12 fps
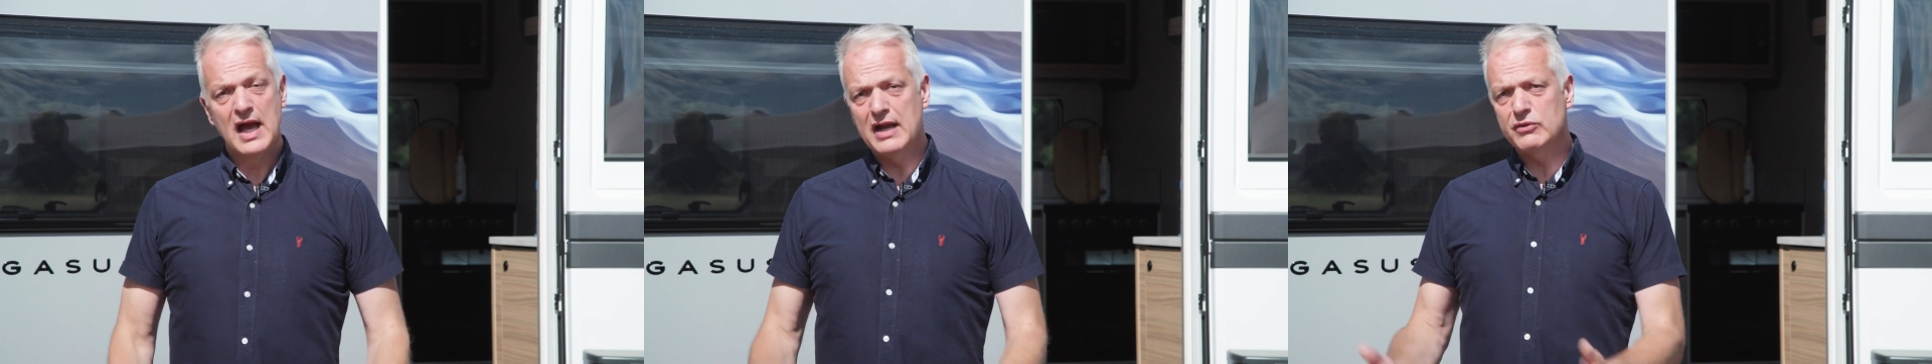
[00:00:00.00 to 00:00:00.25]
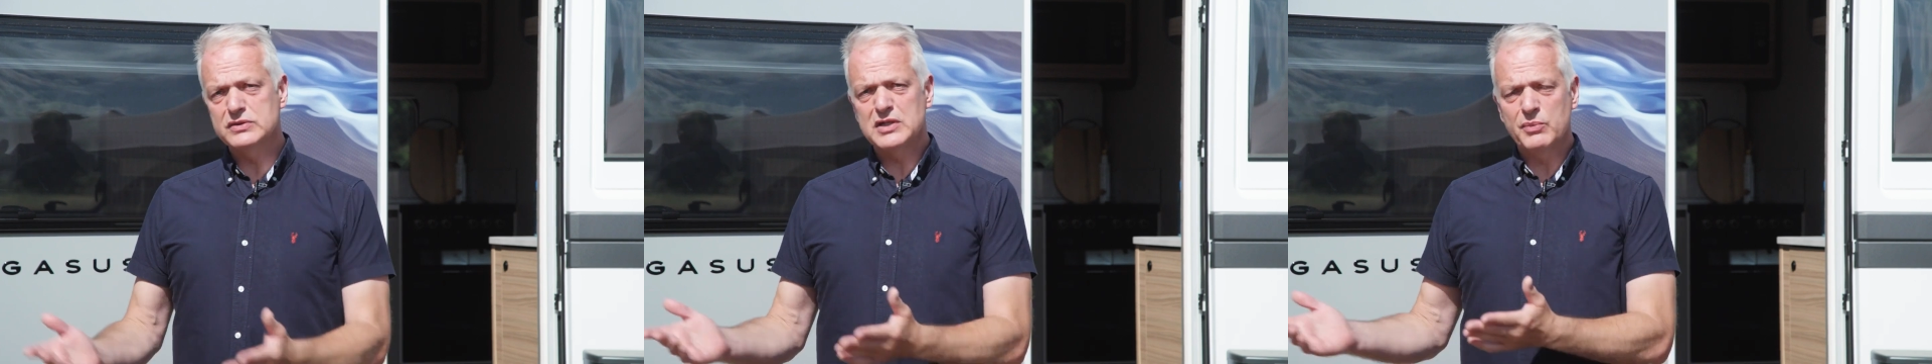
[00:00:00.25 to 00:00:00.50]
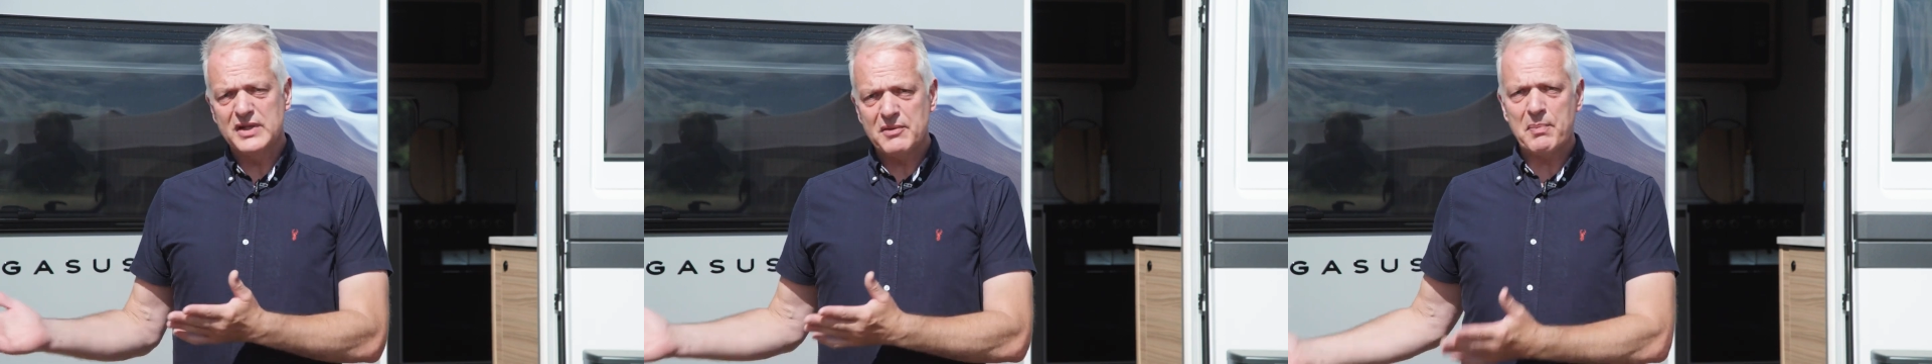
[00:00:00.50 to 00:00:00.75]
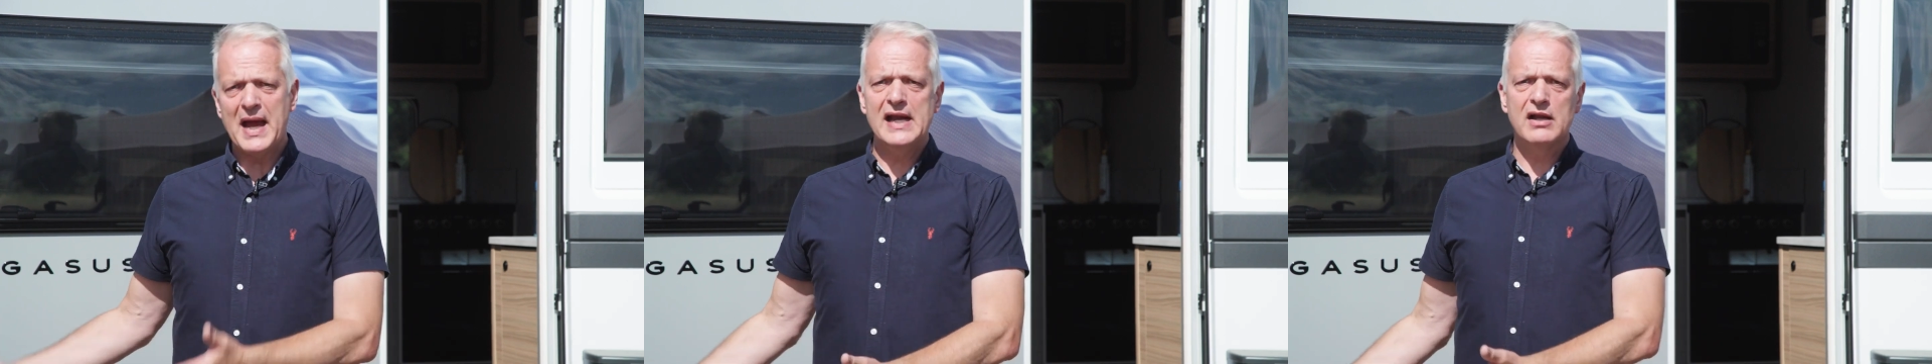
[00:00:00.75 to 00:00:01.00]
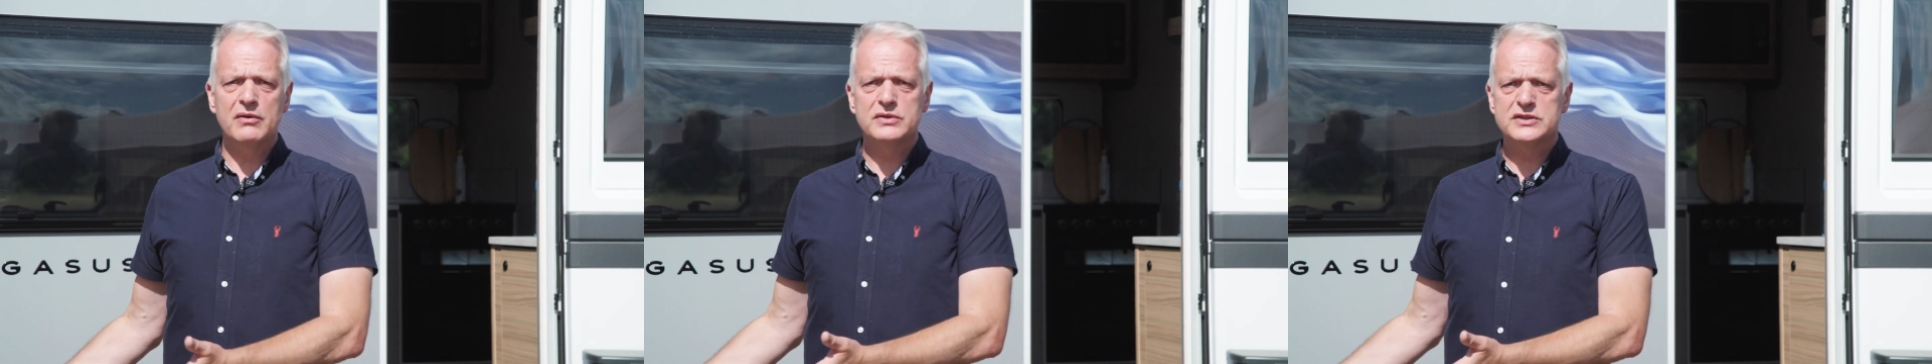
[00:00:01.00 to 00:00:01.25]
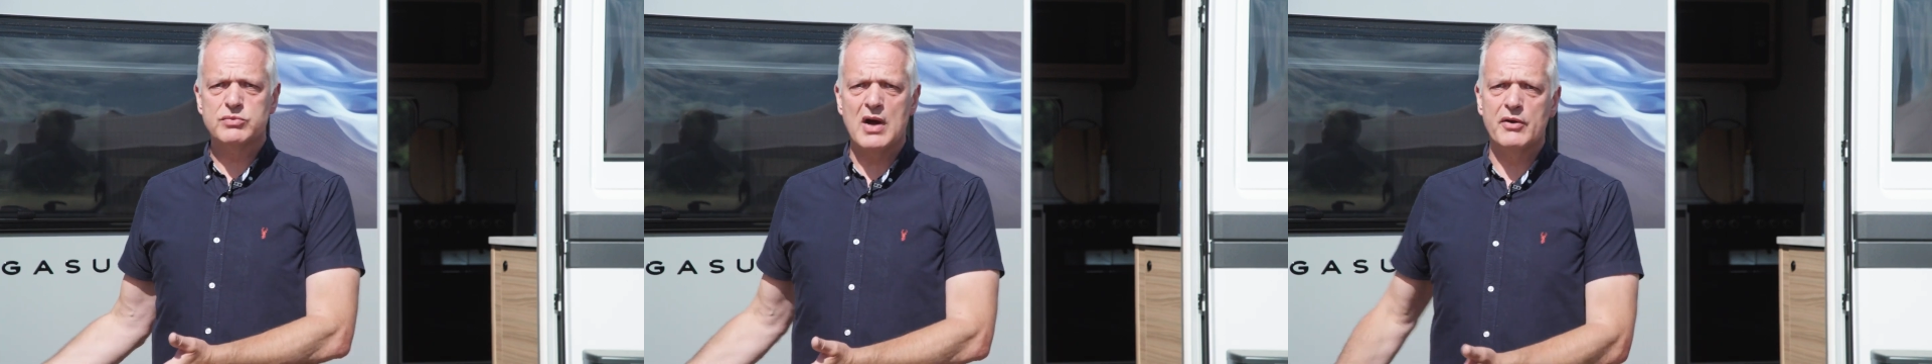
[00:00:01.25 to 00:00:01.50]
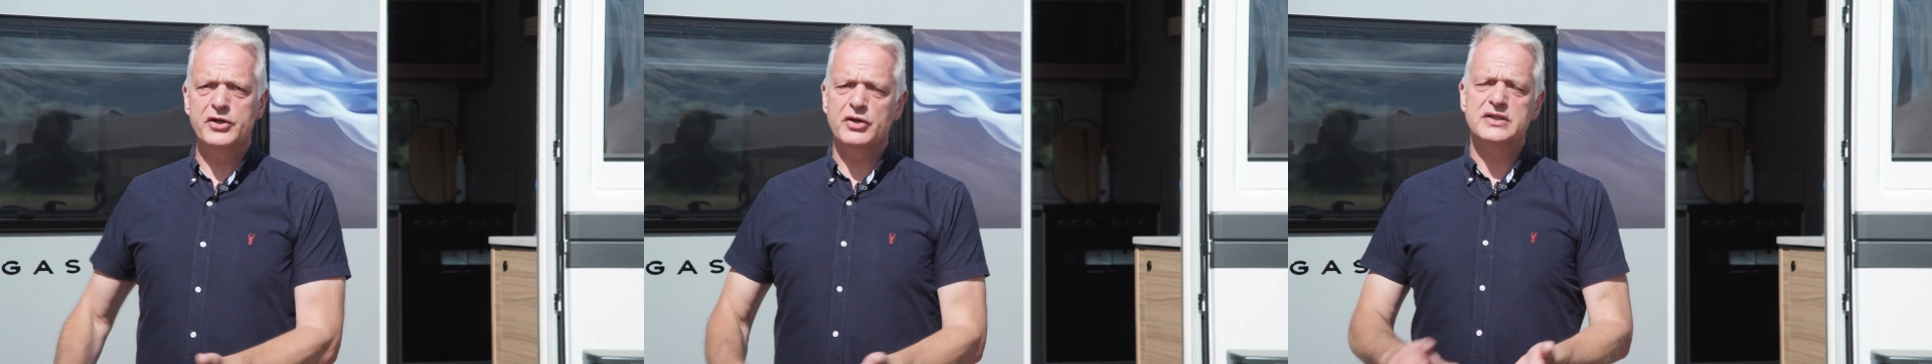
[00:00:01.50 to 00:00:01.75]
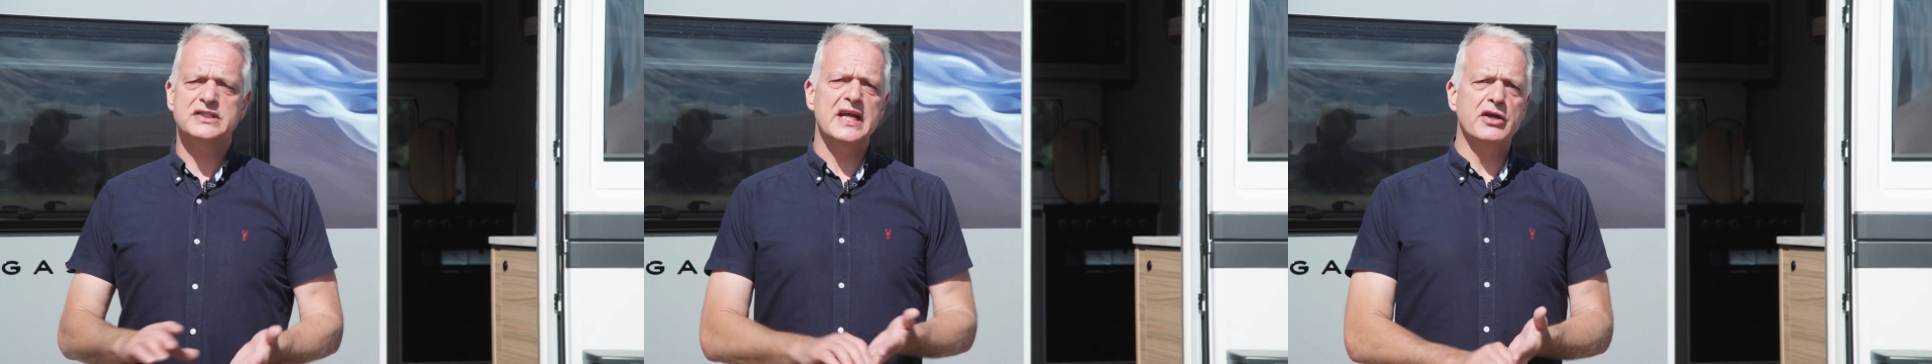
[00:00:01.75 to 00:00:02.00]
And also with the Payload as well, you
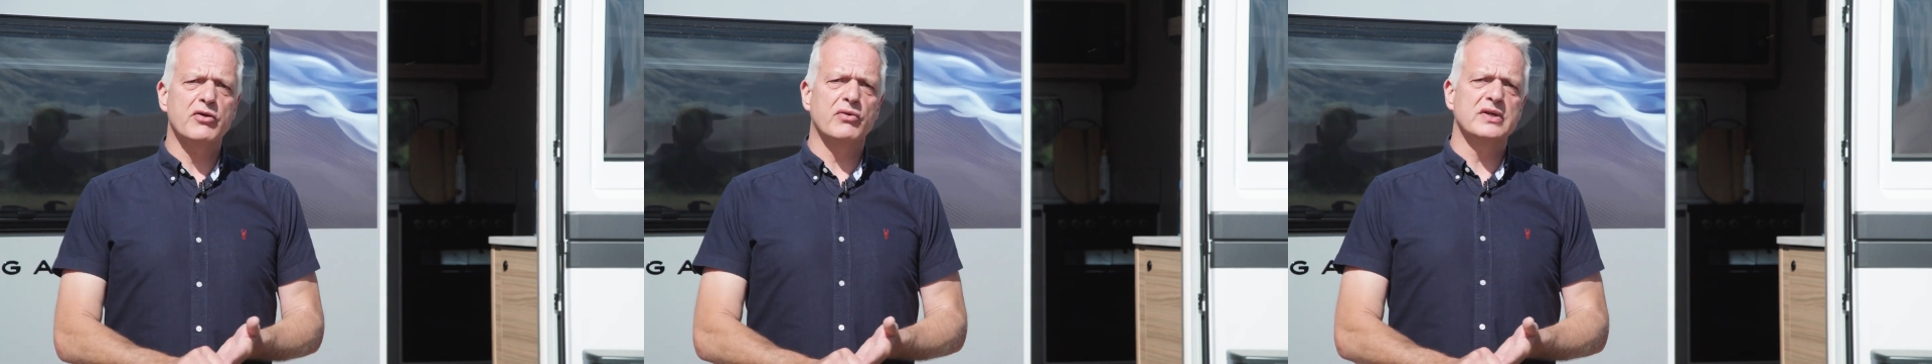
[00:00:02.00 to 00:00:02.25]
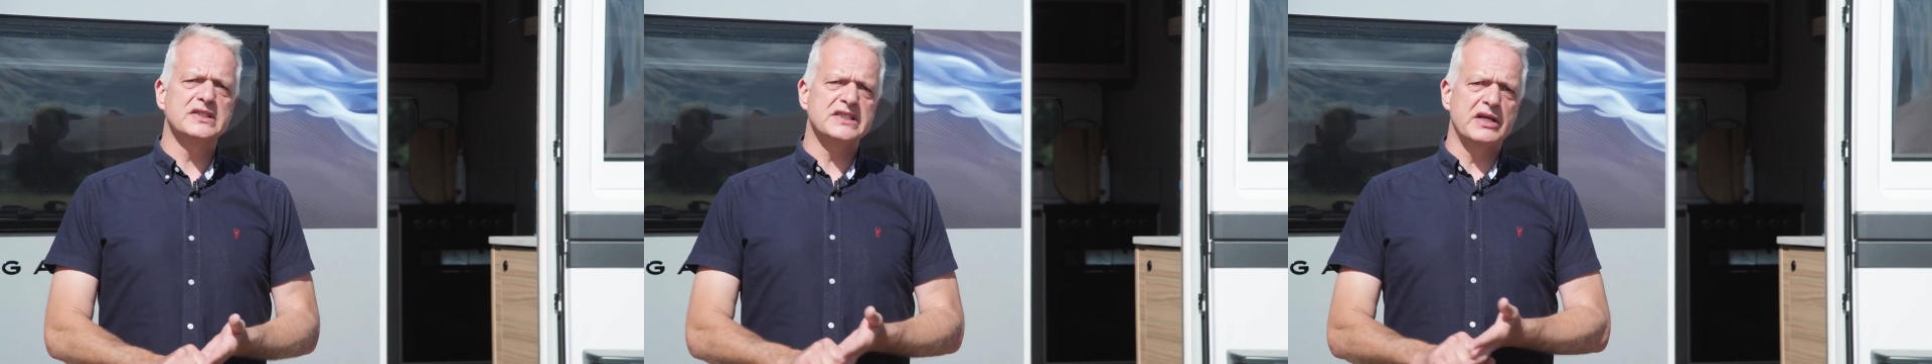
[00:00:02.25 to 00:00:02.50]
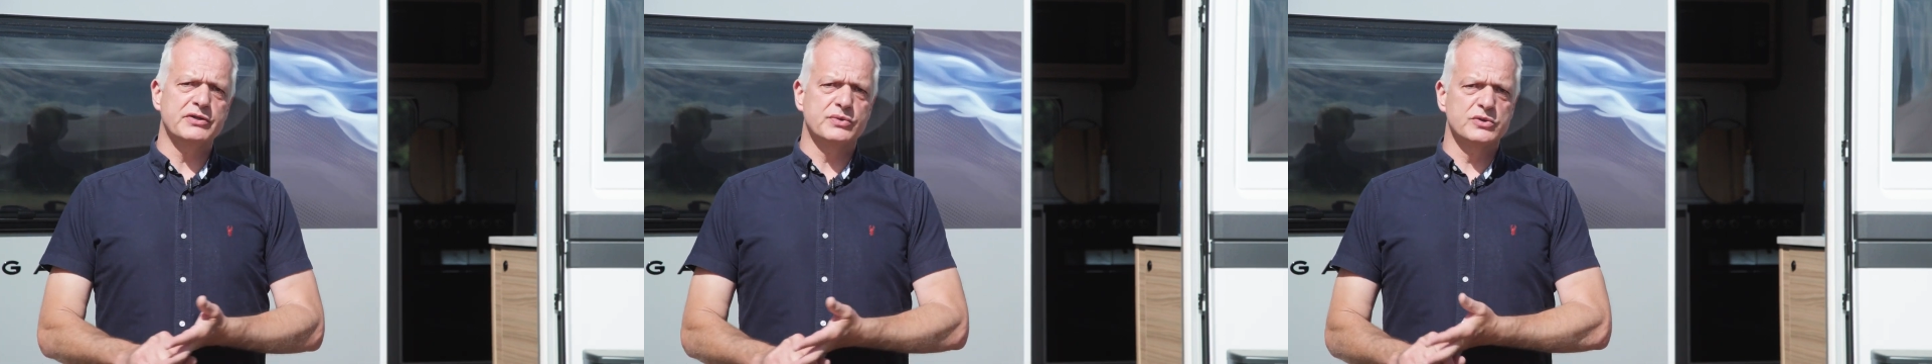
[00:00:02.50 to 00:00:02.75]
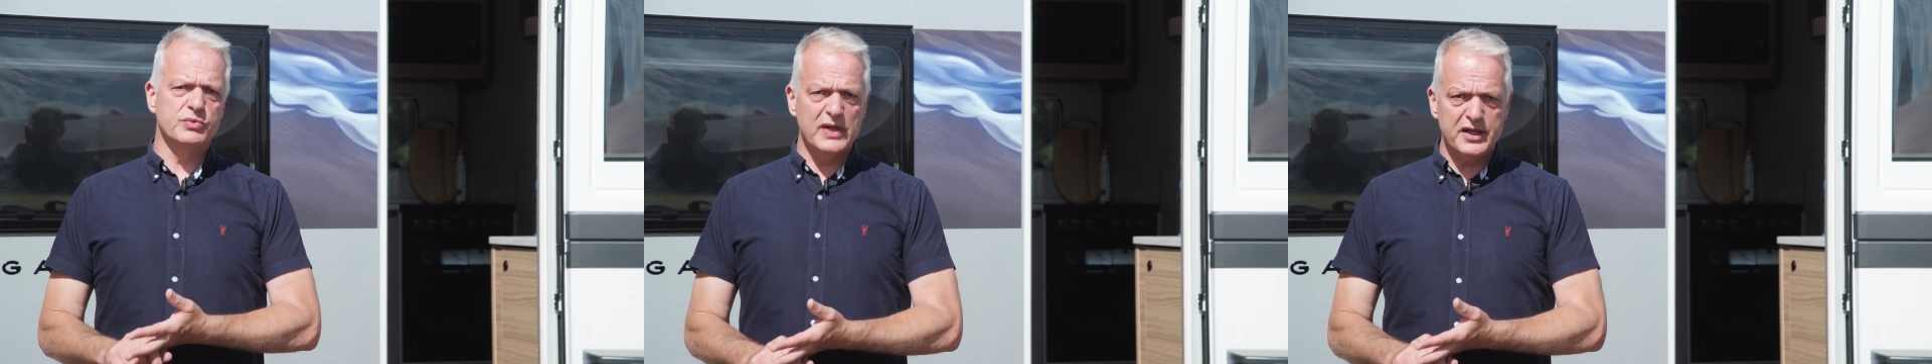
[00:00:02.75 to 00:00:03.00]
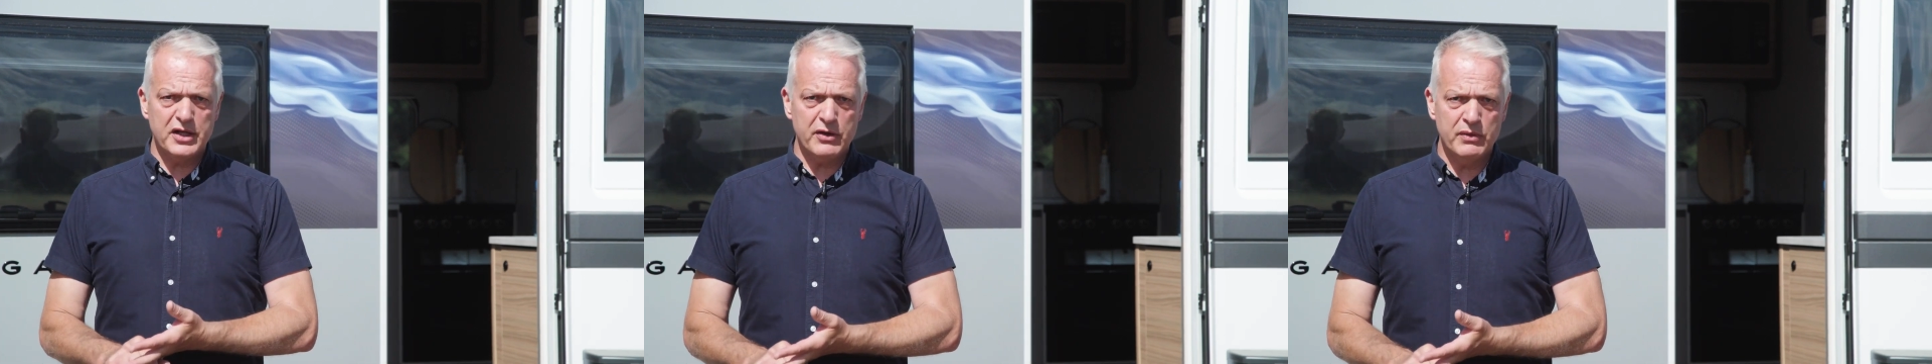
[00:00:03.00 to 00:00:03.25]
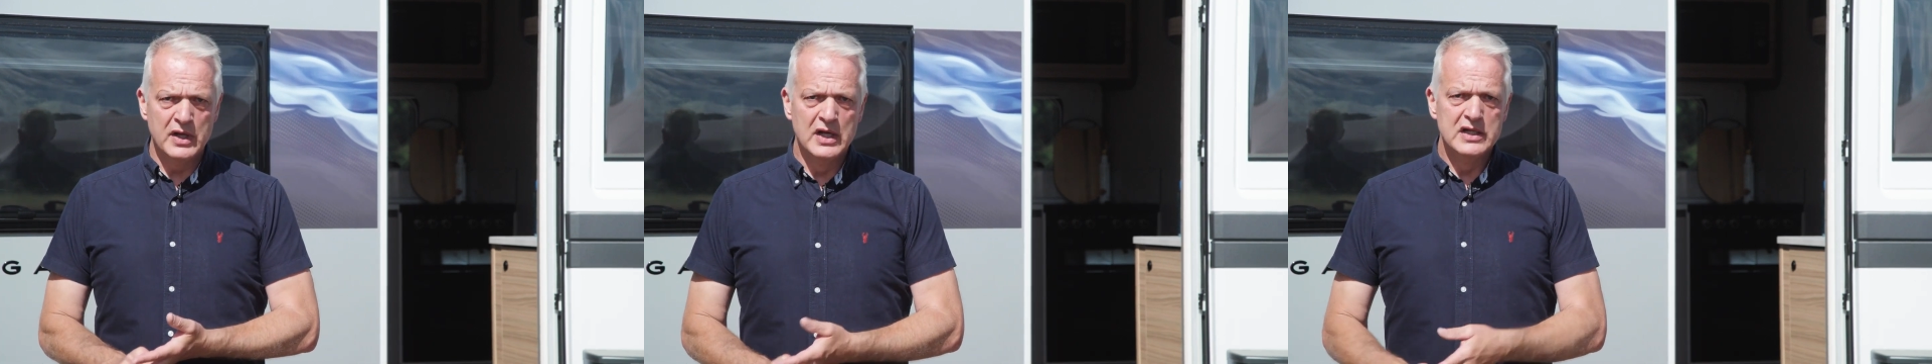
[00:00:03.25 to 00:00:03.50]
can take your essentials with you.